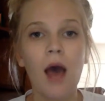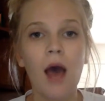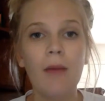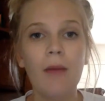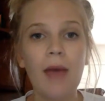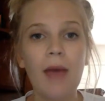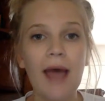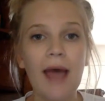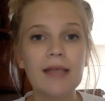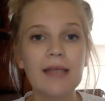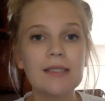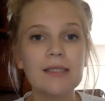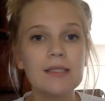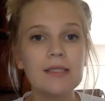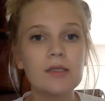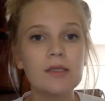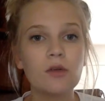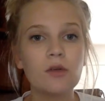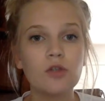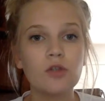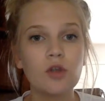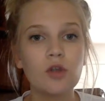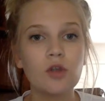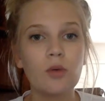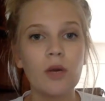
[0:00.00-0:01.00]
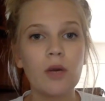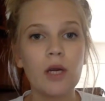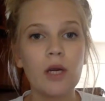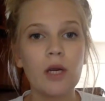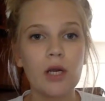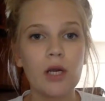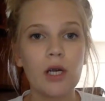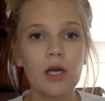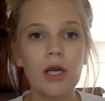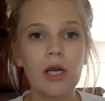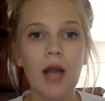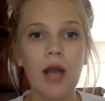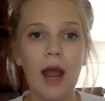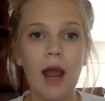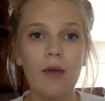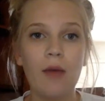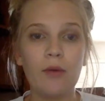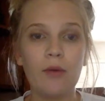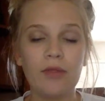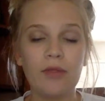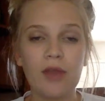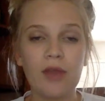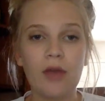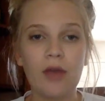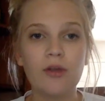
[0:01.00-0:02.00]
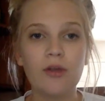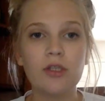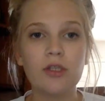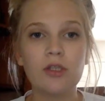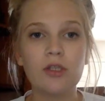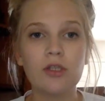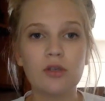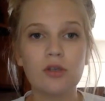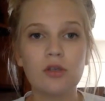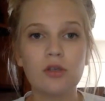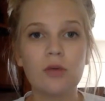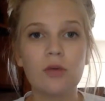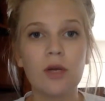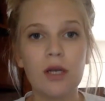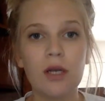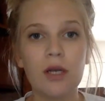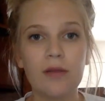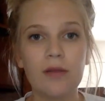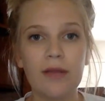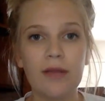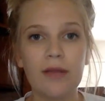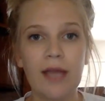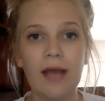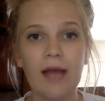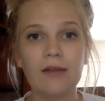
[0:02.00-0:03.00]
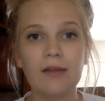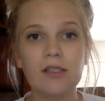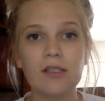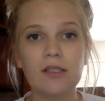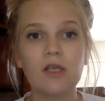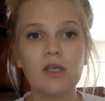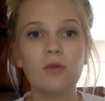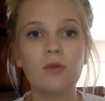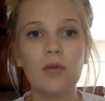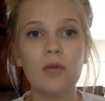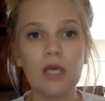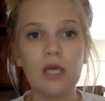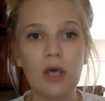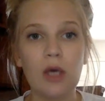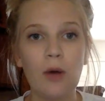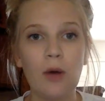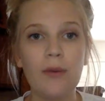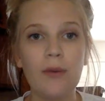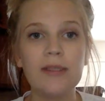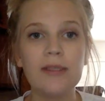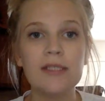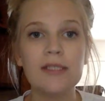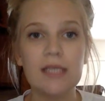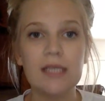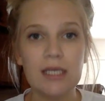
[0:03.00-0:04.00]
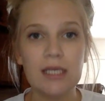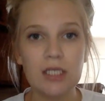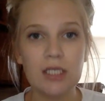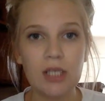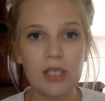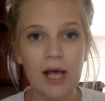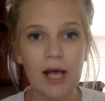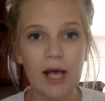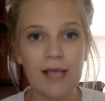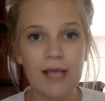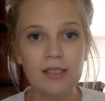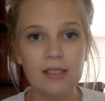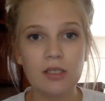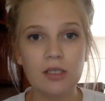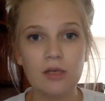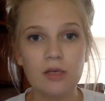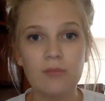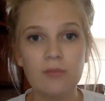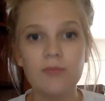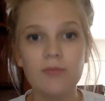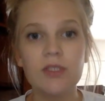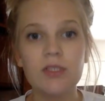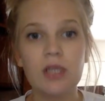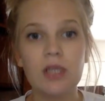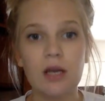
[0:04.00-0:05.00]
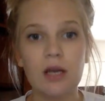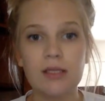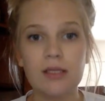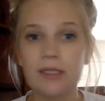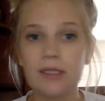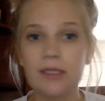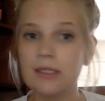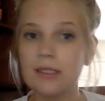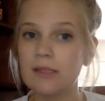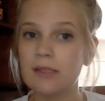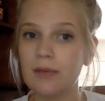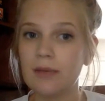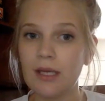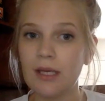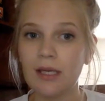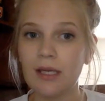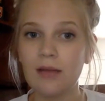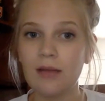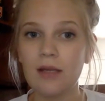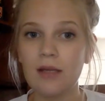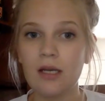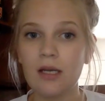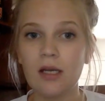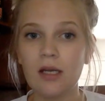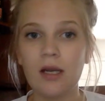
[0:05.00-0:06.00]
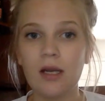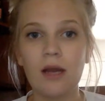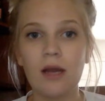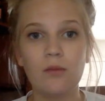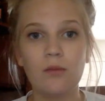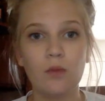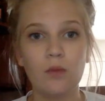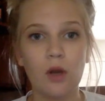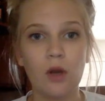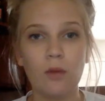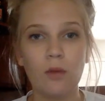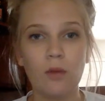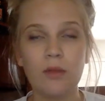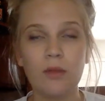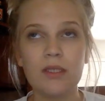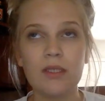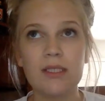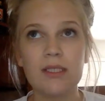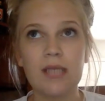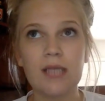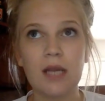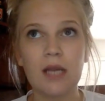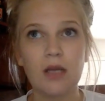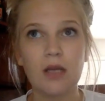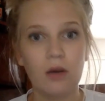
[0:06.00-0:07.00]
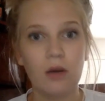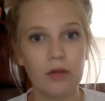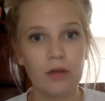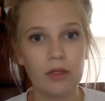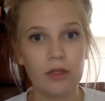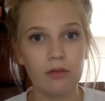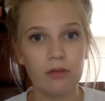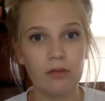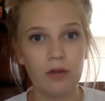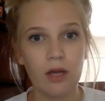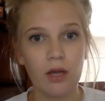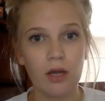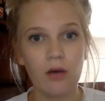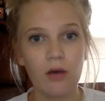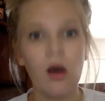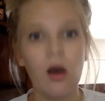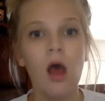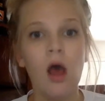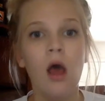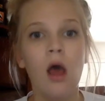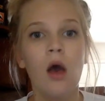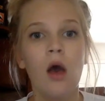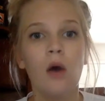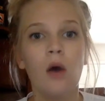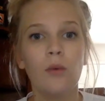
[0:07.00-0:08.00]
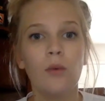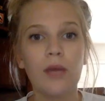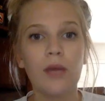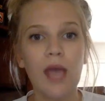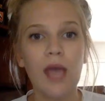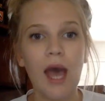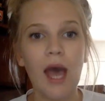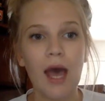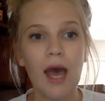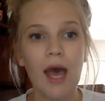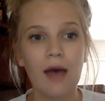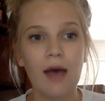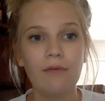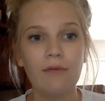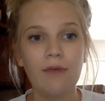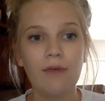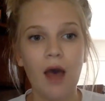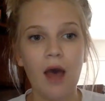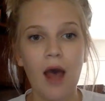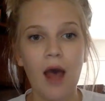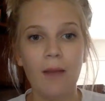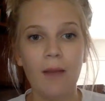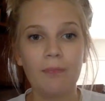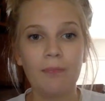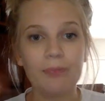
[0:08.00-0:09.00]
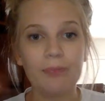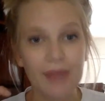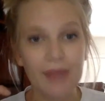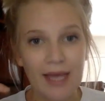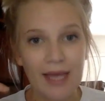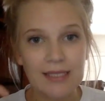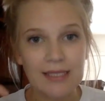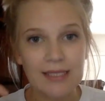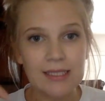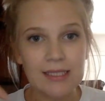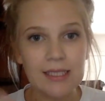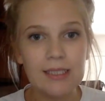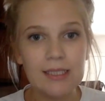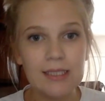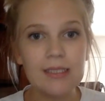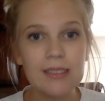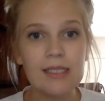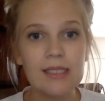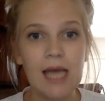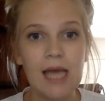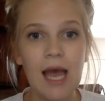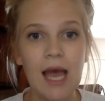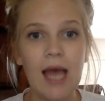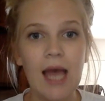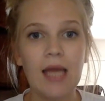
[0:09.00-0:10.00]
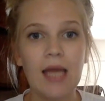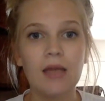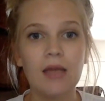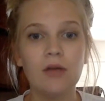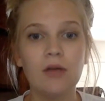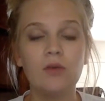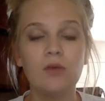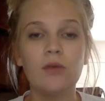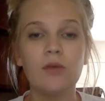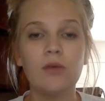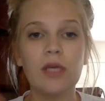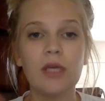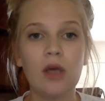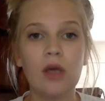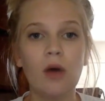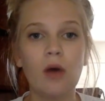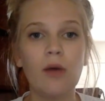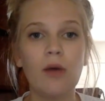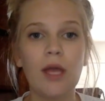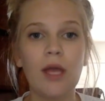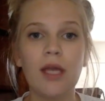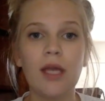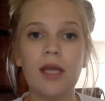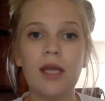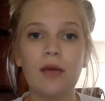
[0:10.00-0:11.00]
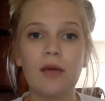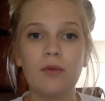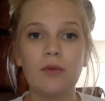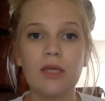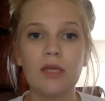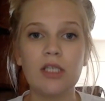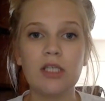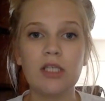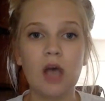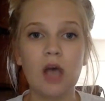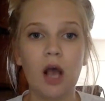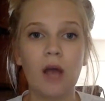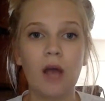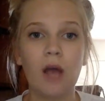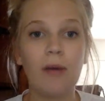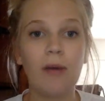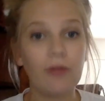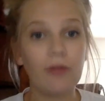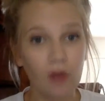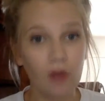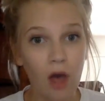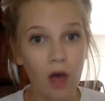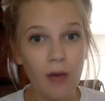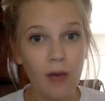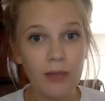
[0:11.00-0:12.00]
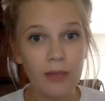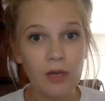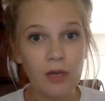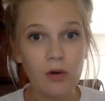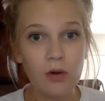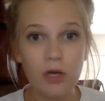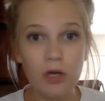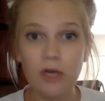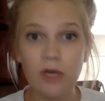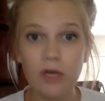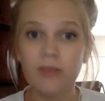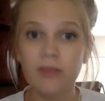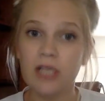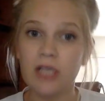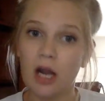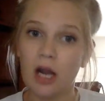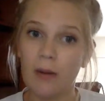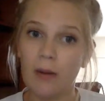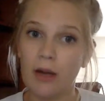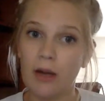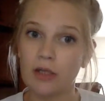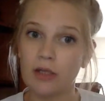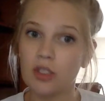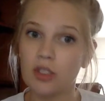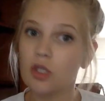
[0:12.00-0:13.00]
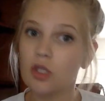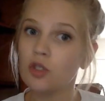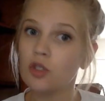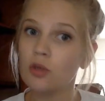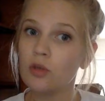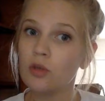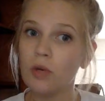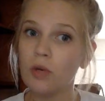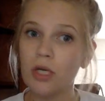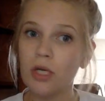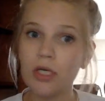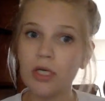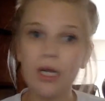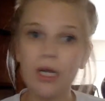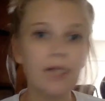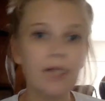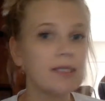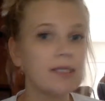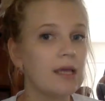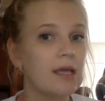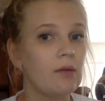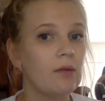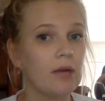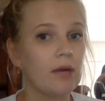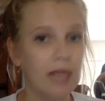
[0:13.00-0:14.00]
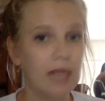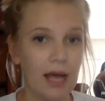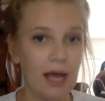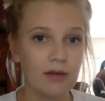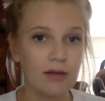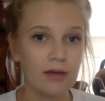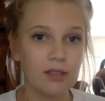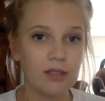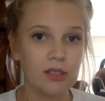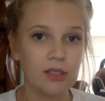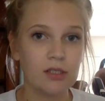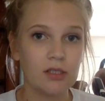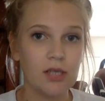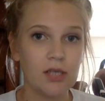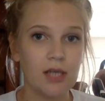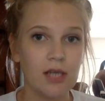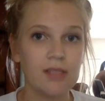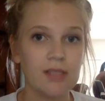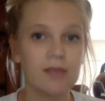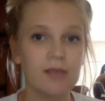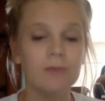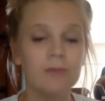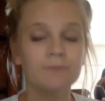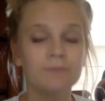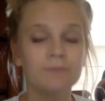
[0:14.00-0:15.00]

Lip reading: As a social worker, with the other social worker and the counselor, we go into each classroom since the beginning of the year, and we're almost done going through. We have lessons, and we go in and we talk about the calming corner. We talk about what a social worker does and what a counselor does.